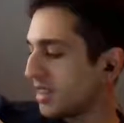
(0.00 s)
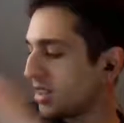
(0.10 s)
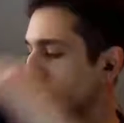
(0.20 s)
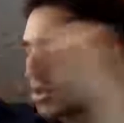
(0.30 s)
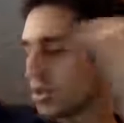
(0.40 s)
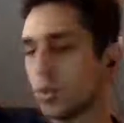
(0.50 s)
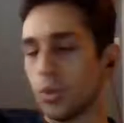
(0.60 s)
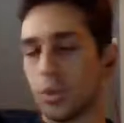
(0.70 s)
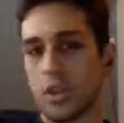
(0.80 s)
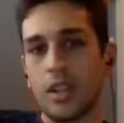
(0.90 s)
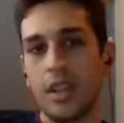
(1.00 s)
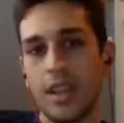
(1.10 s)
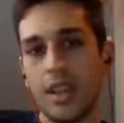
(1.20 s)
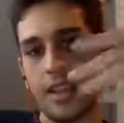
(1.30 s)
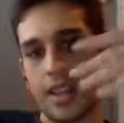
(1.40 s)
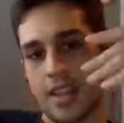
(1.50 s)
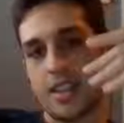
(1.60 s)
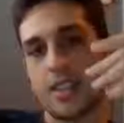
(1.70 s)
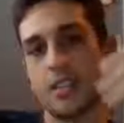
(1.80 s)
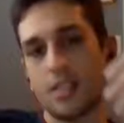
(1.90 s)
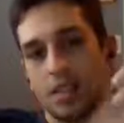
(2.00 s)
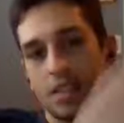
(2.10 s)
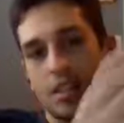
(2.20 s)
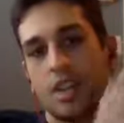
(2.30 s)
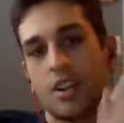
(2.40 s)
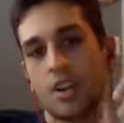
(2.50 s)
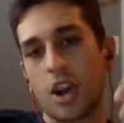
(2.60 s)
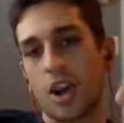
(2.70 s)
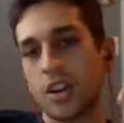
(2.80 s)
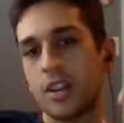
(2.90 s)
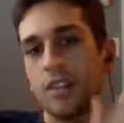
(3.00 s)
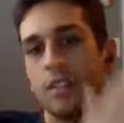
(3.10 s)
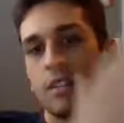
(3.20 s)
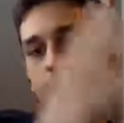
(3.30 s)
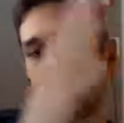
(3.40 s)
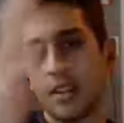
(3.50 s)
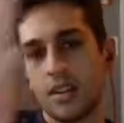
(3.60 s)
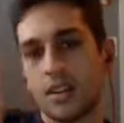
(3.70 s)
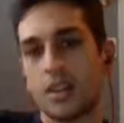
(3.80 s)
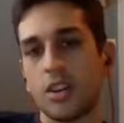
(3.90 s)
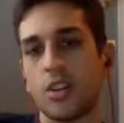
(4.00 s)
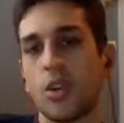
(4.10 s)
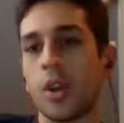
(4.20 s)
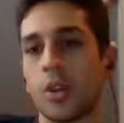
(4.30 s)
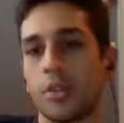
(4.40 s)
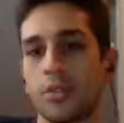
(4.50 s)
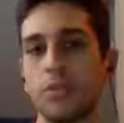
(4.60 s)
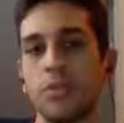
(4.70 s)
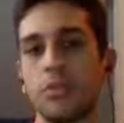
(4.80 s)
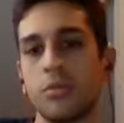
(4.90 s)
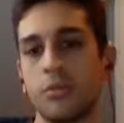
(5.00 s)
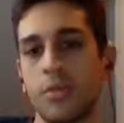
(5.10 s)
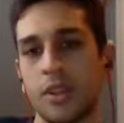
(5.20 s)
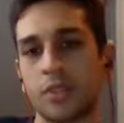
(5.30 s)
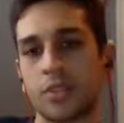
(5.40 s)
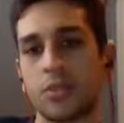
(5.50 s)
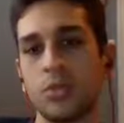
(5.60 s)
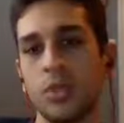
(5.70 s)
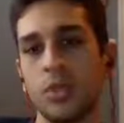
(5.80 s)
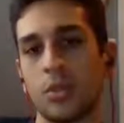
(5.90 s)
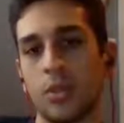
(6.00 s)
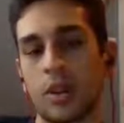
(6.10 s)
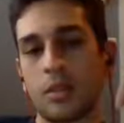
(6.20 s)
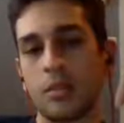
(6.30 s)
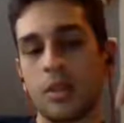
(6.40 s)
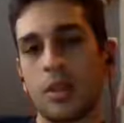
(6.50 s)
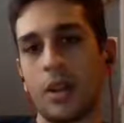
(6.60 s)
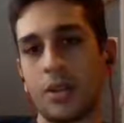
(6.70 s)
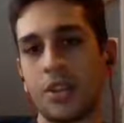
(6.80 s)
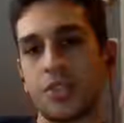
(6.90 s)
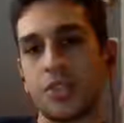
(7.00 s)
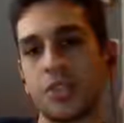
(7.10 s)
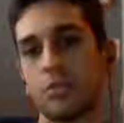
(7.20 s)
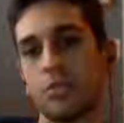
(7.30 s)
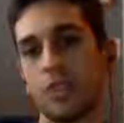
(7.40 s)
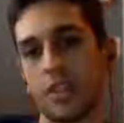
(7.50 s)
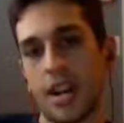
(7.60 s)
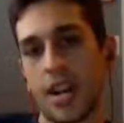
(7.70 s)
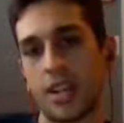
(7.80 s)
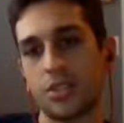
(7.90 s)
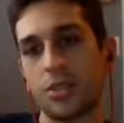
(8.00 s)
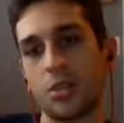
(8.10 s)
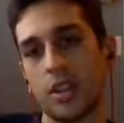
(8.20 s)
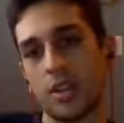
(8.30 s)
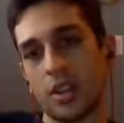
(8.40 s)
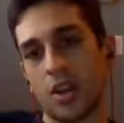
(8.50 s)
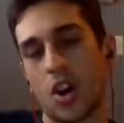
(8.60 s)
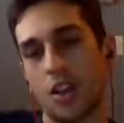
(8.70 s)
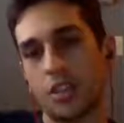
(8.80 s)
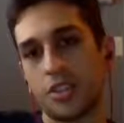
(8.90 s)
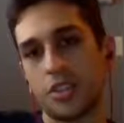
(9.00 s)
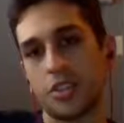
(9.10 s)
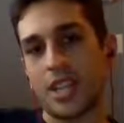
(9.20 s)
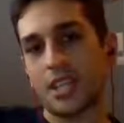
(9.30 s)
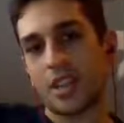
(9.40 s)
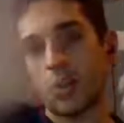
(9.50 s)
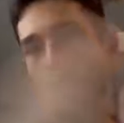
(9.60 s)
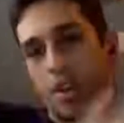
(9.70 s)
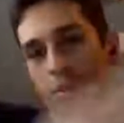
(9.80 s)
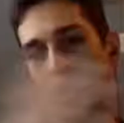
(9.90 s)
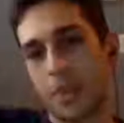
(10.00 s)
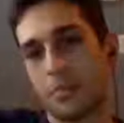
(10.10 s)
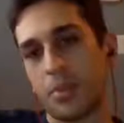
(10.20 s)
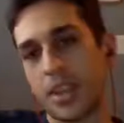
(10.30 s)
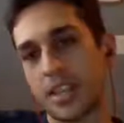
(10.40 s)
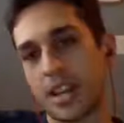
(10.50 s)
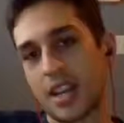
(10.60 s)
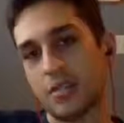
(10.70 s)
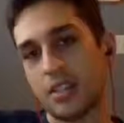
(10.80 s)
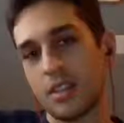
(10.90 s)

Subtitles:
school, like kindergarten, going through middle school, or elementary school, and then high school, and then college. So that's like one way to break down